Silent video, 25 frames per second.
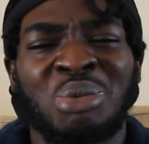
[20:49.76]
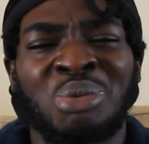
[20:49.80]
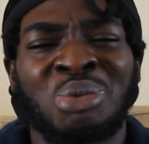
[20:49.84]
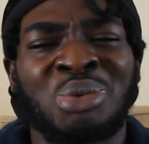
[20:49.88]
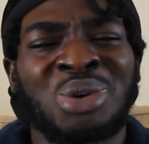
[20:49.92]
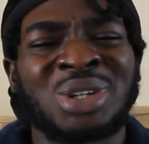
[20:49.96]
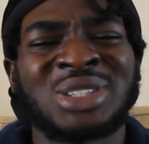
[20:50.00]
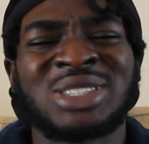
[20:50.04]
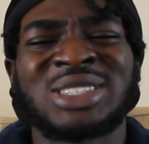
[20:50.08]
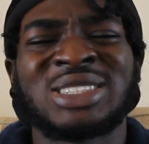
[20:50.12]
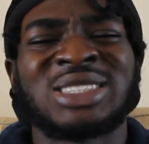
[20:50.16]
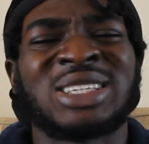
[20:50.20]

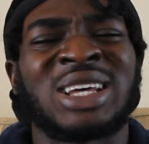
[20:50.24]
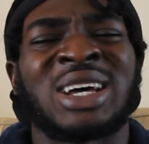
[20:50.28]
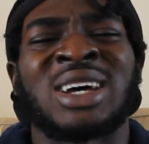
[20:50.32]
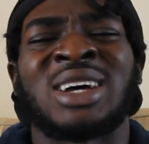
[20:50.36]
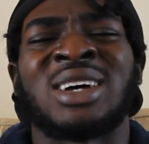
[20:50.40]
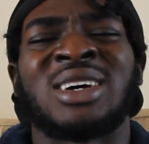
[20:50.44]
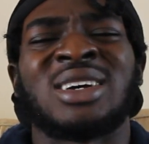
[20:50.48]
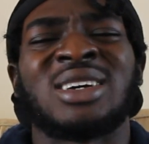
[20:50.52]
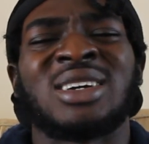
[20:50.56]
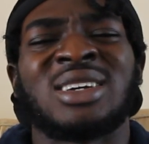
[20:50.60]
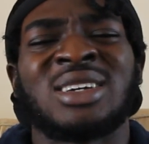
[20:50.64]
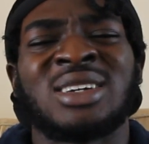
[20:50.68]
What's that?
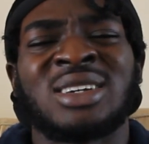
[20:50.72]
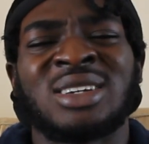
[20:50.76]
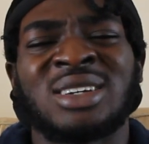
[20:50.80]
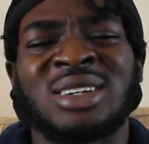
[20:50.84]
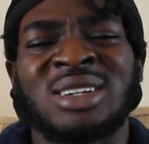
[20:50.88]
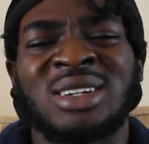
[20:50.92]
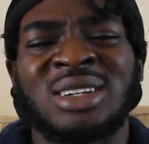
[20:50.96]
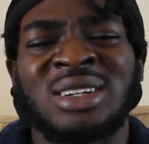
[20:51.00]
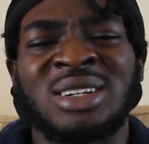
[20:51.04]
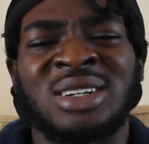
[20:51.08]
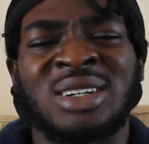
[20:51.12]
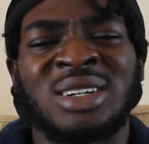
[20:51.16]

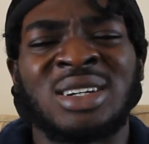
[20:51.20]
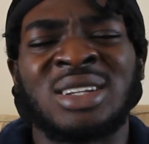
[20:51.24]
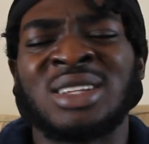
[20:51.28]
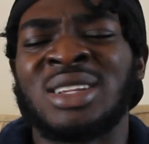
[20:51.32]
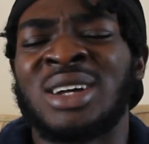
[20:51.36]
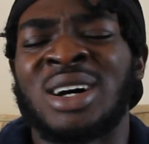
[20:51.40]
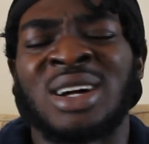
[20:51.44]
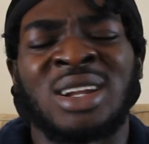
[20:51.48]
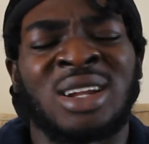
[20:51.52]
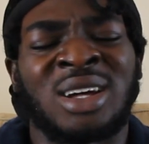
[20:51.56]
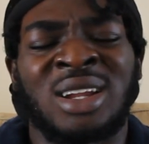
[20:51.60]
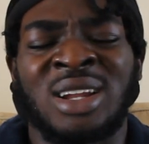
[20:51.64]

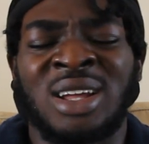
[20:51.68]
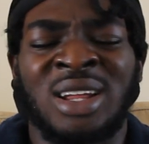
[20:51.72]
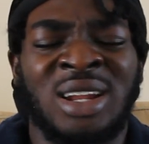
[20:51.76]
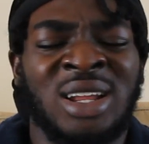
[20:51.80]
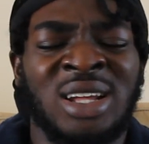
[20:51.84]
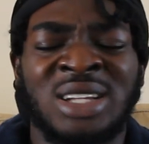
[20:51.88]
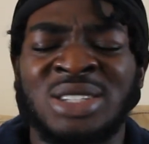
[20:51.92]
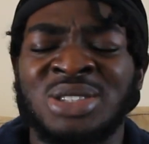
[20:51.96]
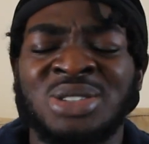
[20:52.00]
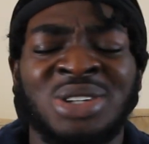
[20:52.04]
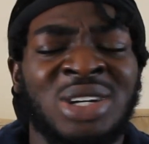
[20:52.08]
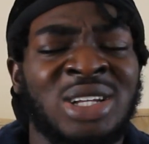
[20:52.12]
No,
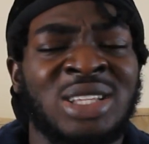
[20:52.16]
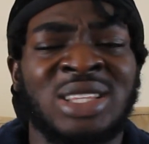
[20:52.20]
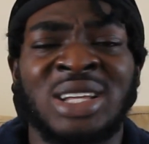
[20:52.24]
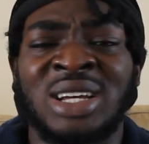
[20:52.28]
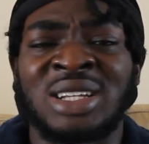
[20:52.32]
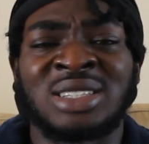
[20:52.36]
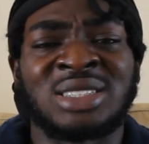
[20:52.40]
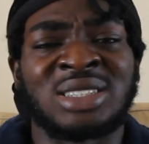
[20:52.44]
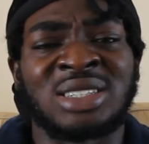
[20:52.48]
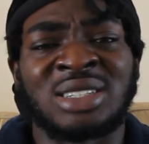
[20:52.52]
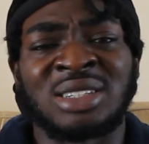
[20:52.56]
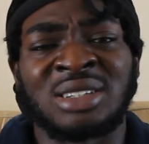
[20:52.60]
it's not a
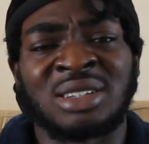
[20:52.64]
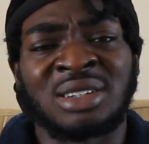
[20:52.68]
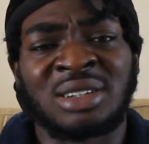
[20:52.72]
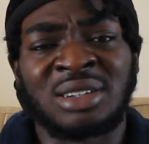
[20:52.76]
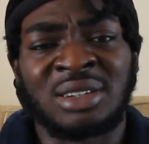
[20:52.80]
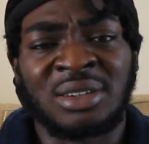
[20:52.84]
that thing.